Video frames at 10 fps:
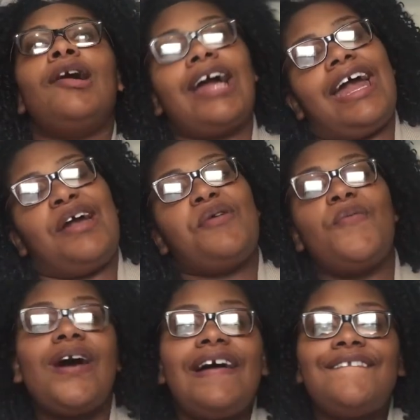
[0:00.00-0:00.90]
Okay,
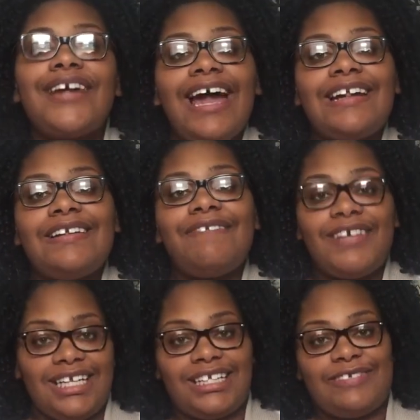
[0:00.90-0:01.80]
what Fat
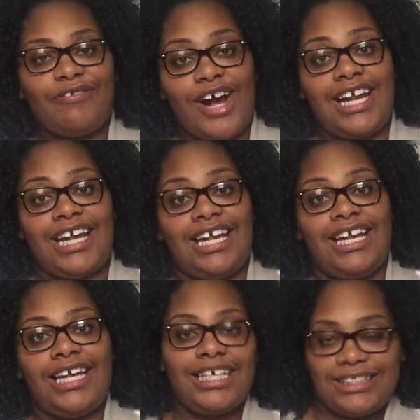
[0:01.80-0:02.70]
Fitness Friday
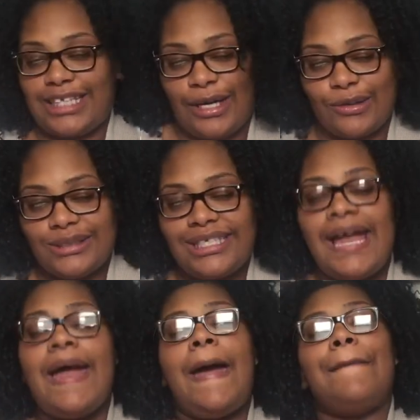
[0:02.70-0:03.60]
entails.
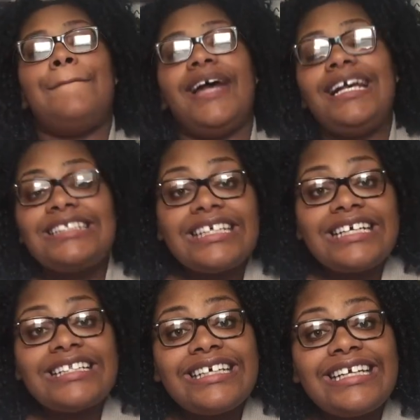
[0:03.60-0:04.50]

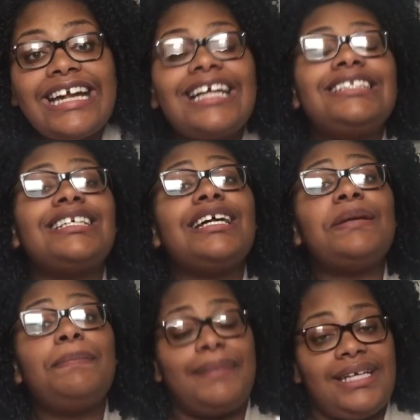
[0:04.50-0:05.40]
Basically, it's
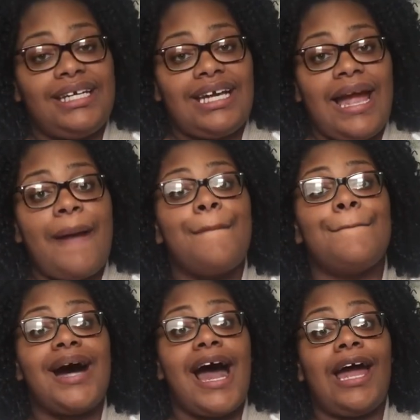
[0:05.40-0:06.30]
going to be
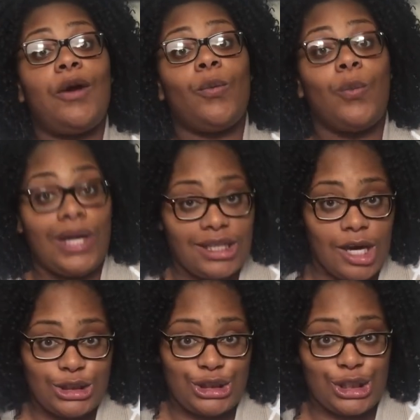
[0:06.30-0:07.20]
my weight
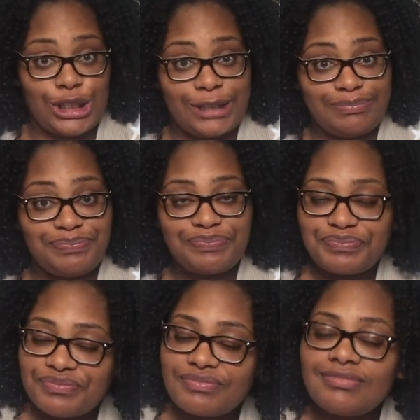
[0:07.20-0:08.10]
loss journey.
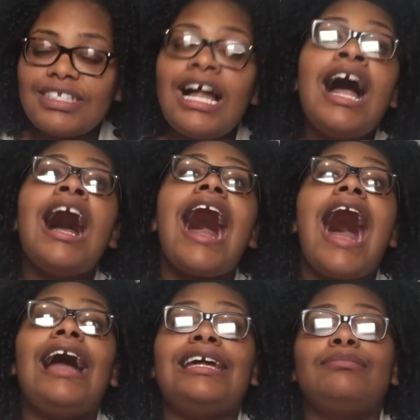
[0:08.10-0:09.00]

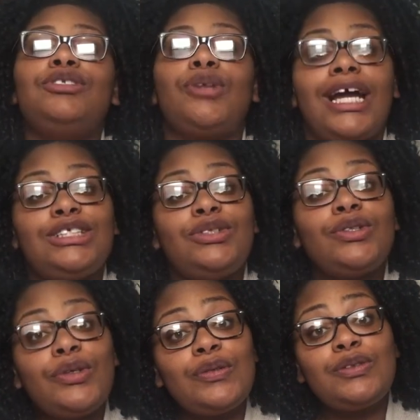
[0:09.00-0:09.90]
I am trying to
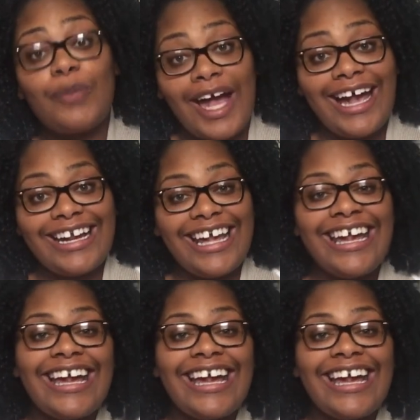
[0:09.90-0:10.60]
lose weight